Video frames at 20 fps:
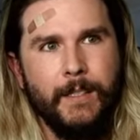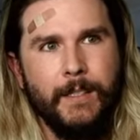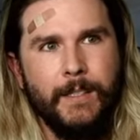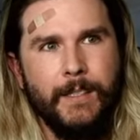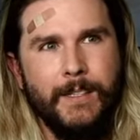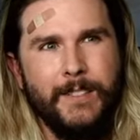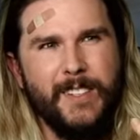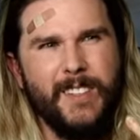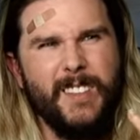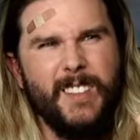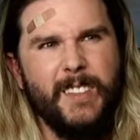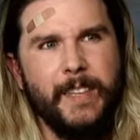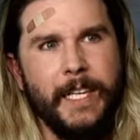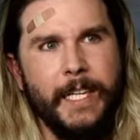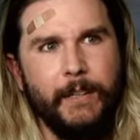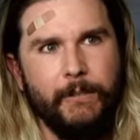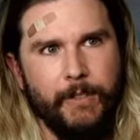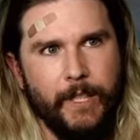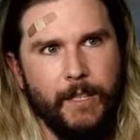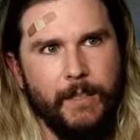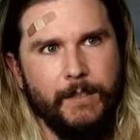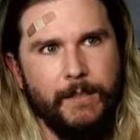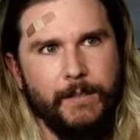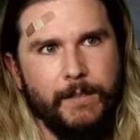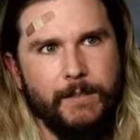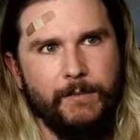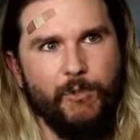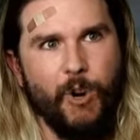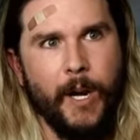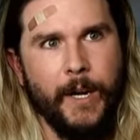Just think of it
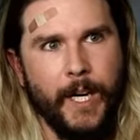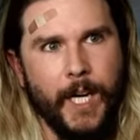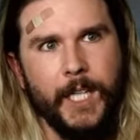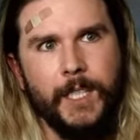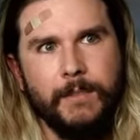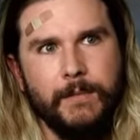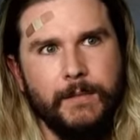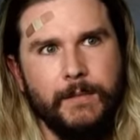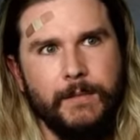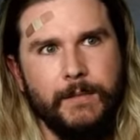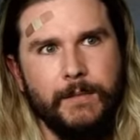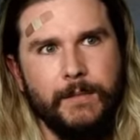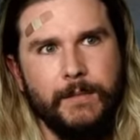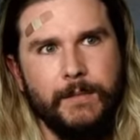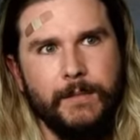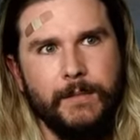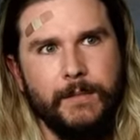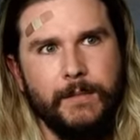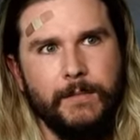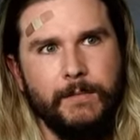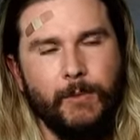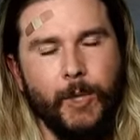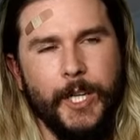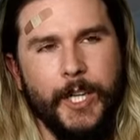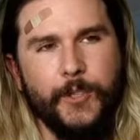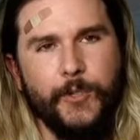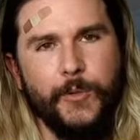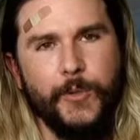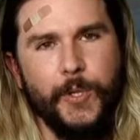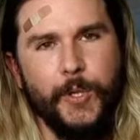running. What could
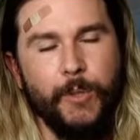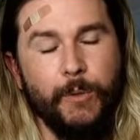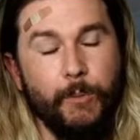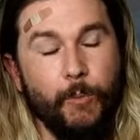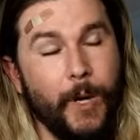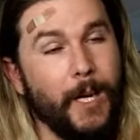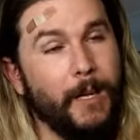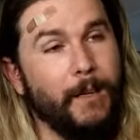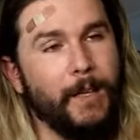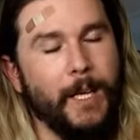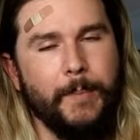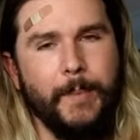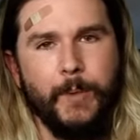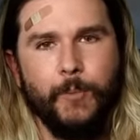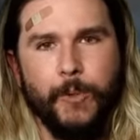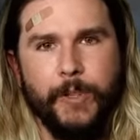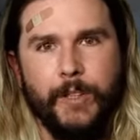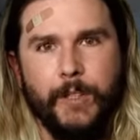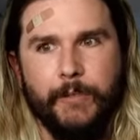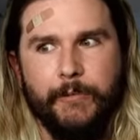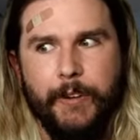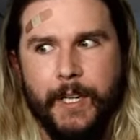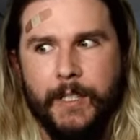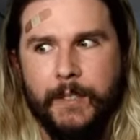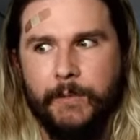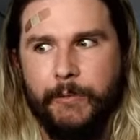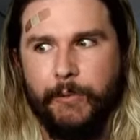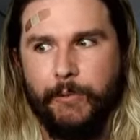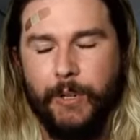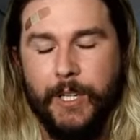you do? Well, I mean, with the effective
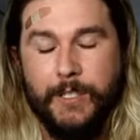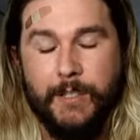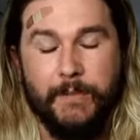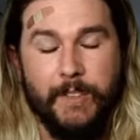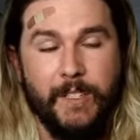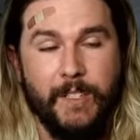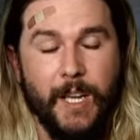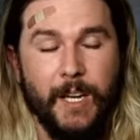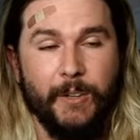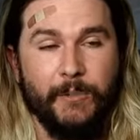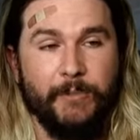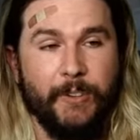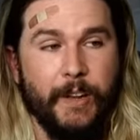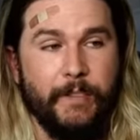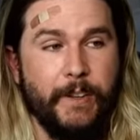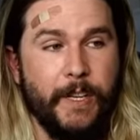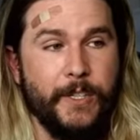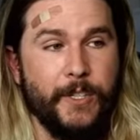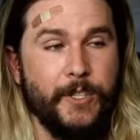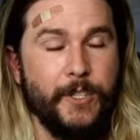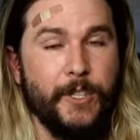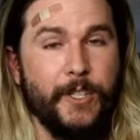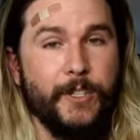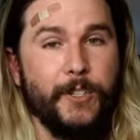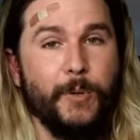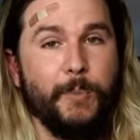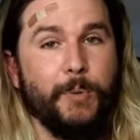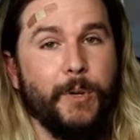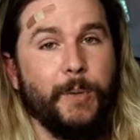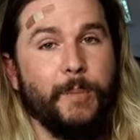thrust of a Saturn V engine, you could do
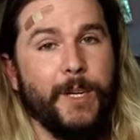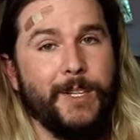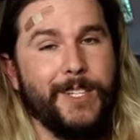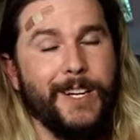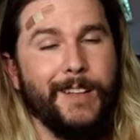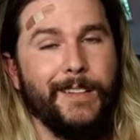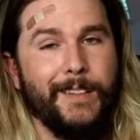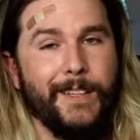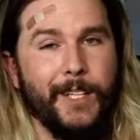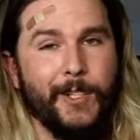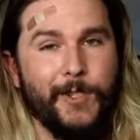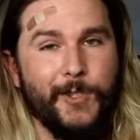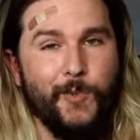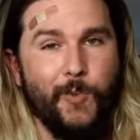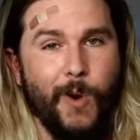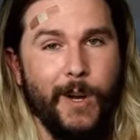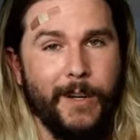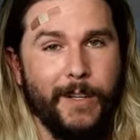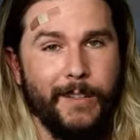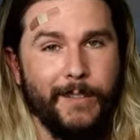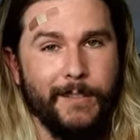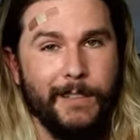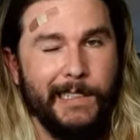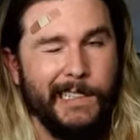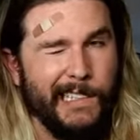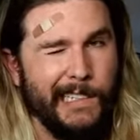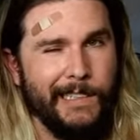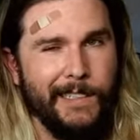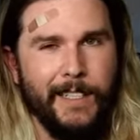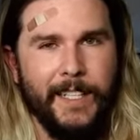pretty much anything that you wanted.
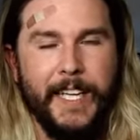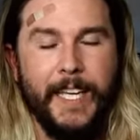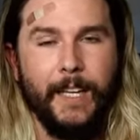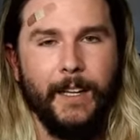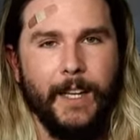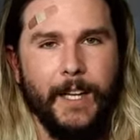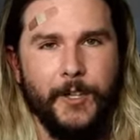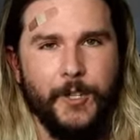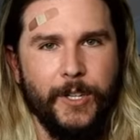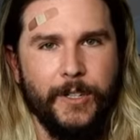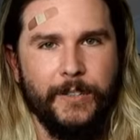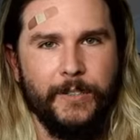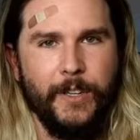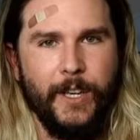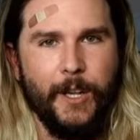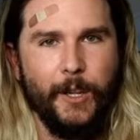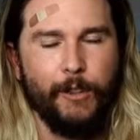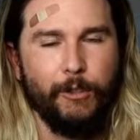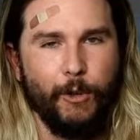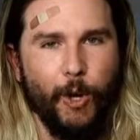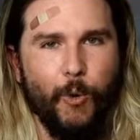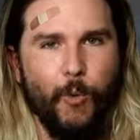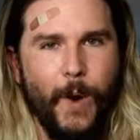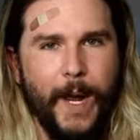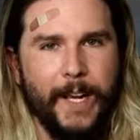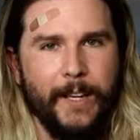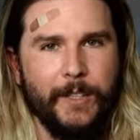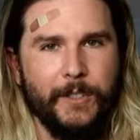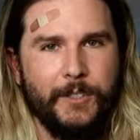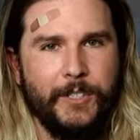Hill engines, throw
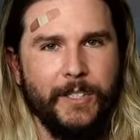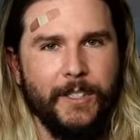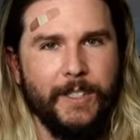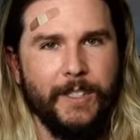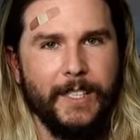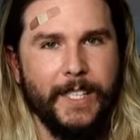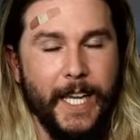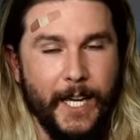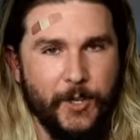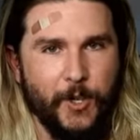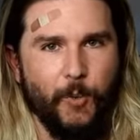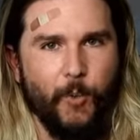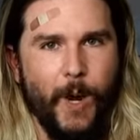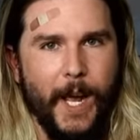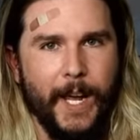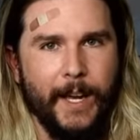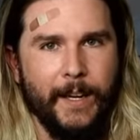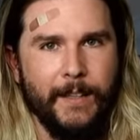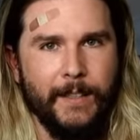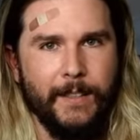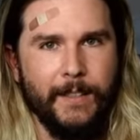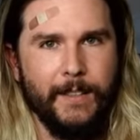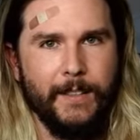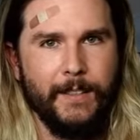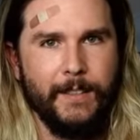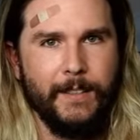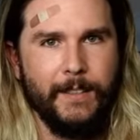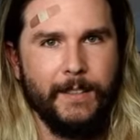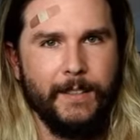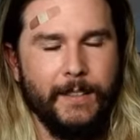whales, get your way.
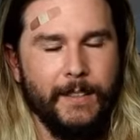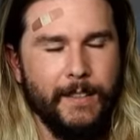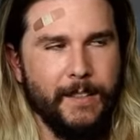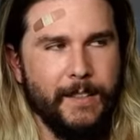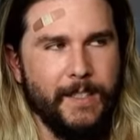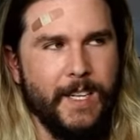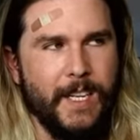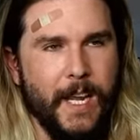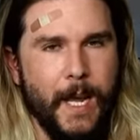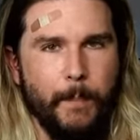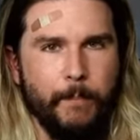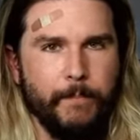TM.